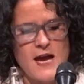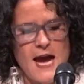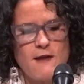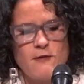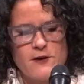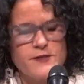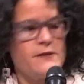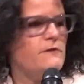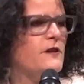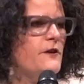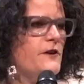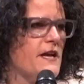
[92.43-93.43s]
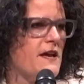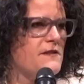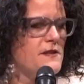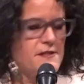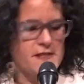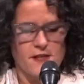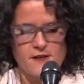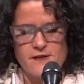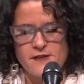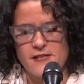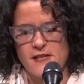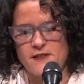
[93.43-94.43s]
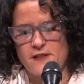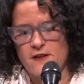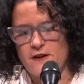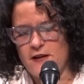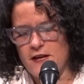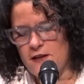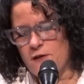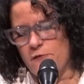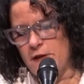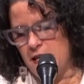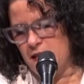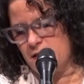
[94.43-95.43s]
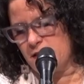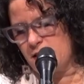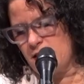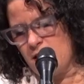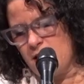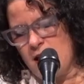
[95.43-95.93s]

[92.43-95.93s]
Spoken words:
hours of learning at the Senior Center in Queens,